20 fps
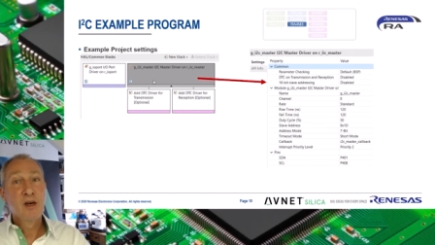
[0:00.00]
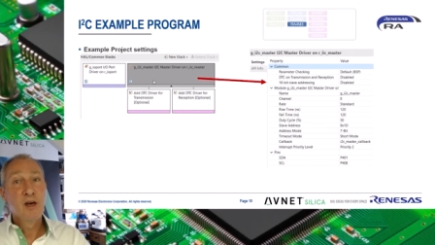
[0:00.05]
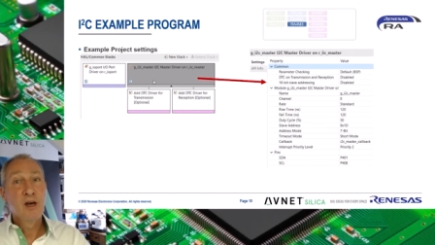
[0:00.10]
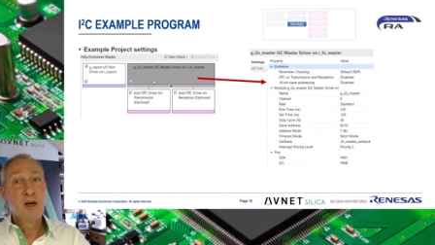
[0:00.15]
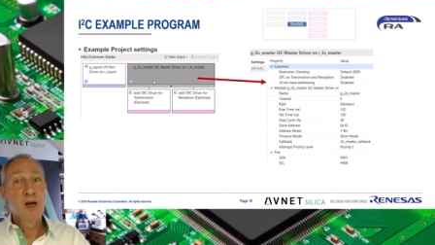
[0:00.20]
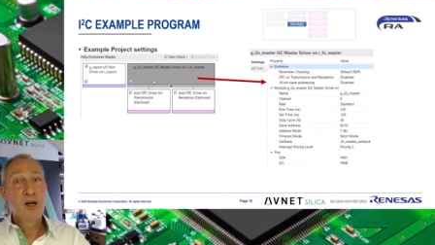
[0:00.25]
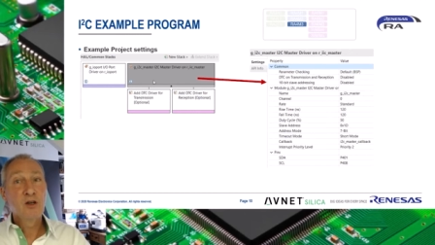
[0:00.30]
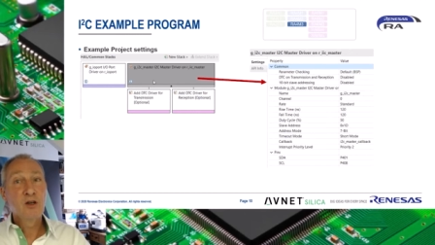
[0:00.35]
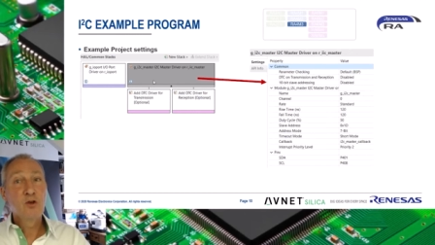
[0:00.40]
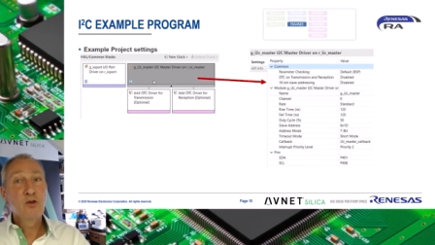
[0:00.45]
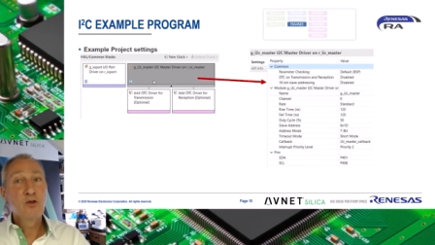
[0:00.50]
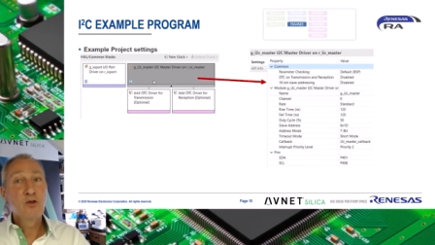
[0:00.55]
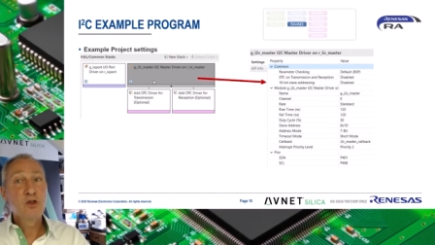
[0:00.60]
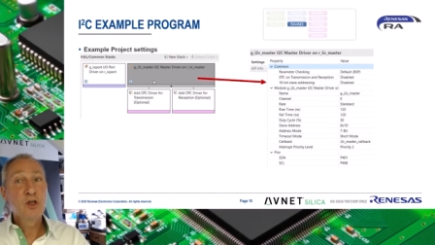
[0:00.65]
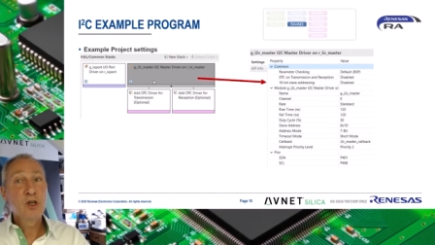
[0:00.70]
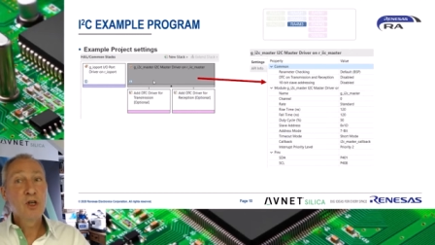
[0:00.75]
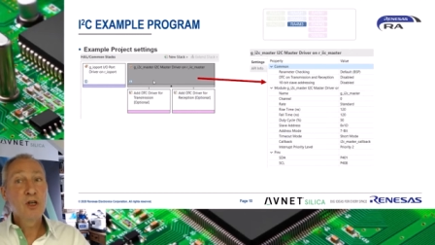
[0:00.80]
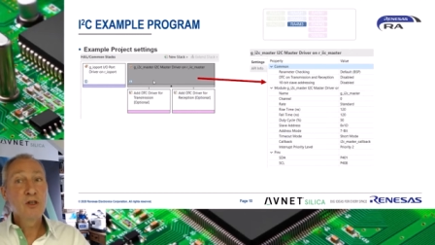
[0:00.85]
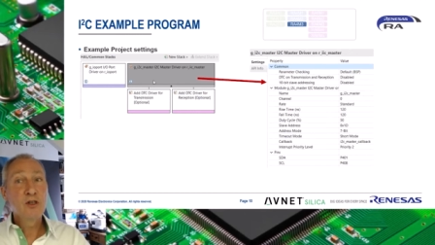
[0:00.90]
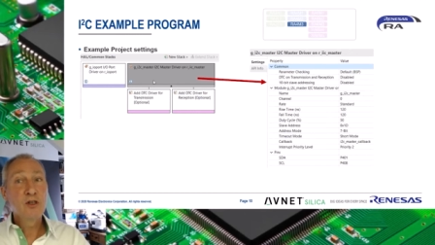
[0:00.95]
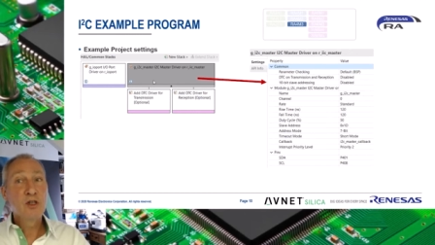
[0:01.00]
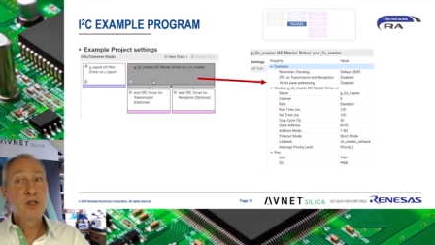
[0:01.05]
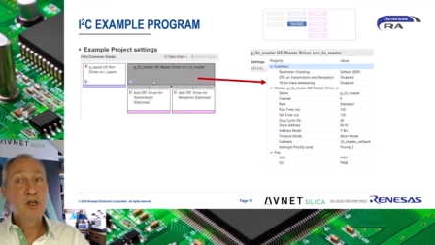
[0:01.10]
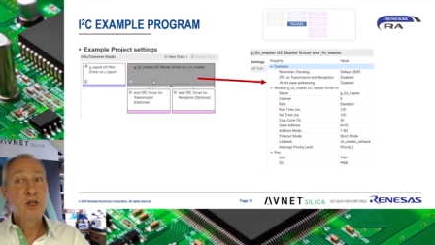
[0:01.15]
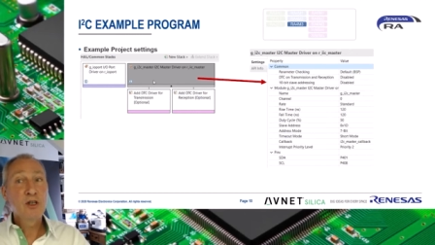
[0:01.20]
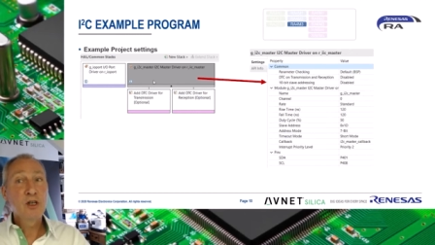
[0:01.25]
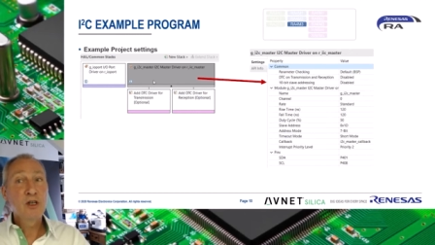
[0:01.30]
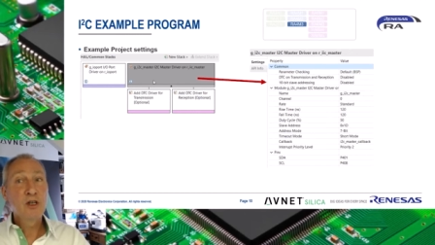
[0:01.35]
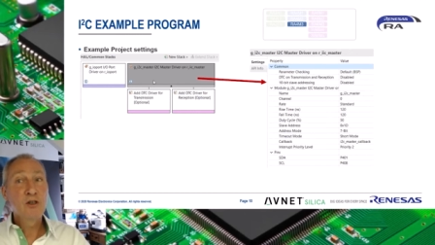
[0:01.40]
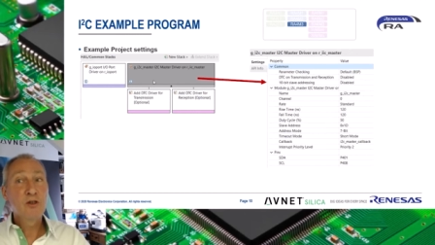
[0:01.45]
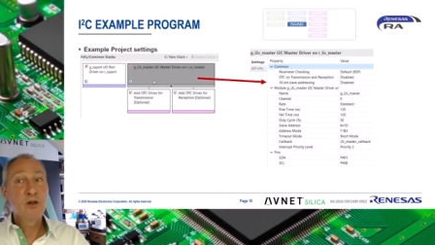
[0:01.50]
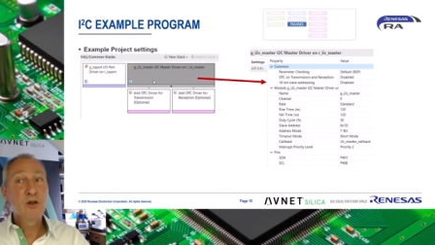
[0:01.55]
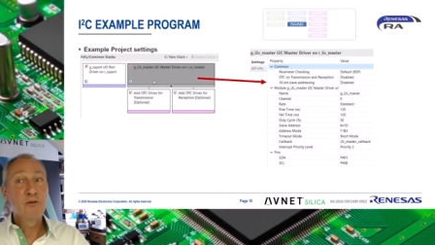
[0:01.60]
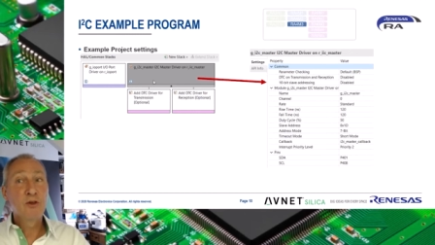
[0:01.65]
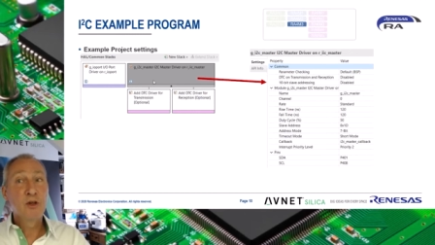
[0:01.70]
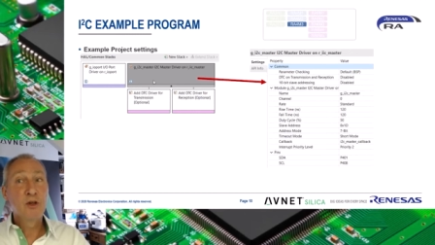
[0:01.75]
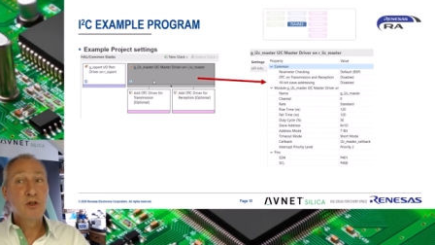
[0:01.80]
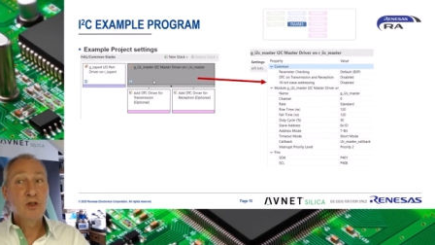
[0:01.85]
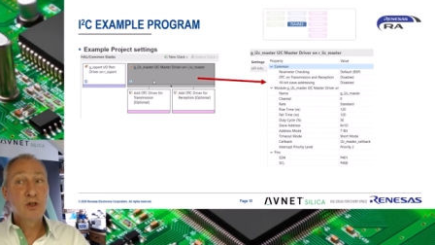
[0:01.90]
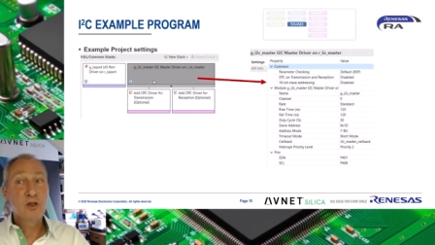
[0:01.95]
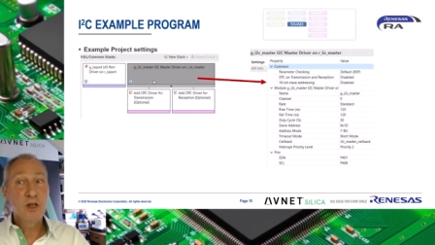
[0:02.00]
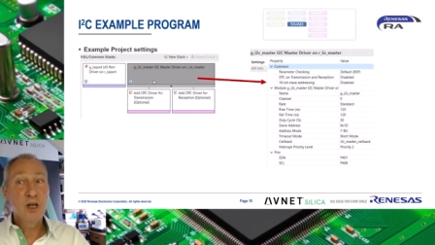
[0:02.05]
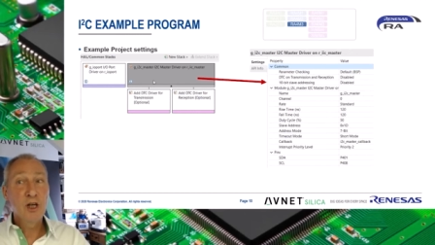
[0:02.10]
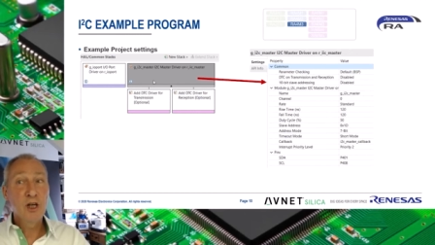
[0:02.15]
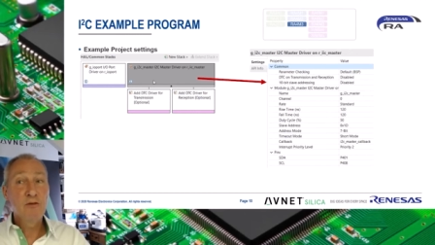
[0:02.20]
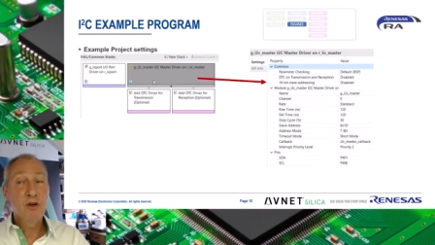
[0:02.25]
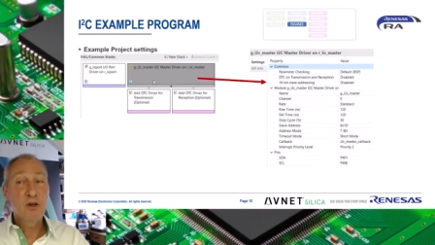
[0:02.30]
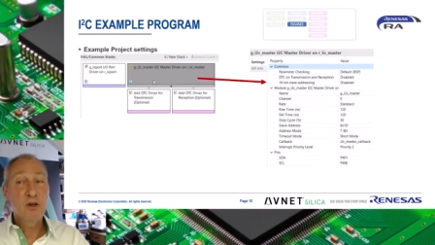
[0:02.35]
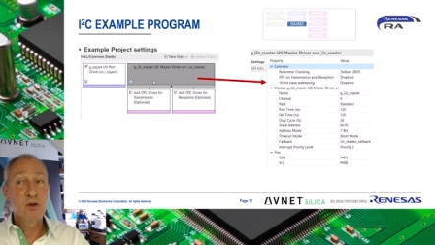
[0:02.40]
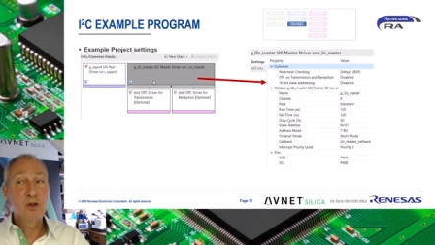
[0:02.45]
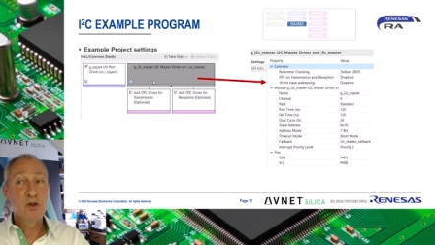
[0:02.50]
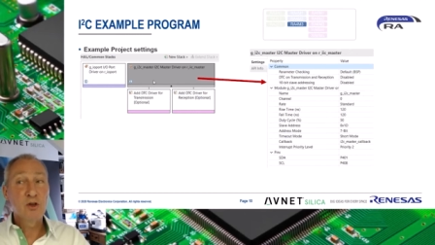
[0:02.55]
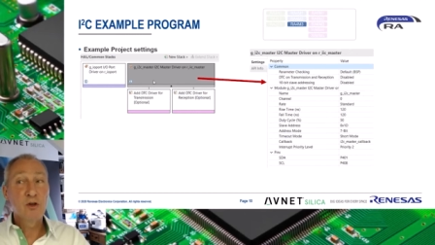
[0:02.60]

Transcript: As you see, the settings of the slave address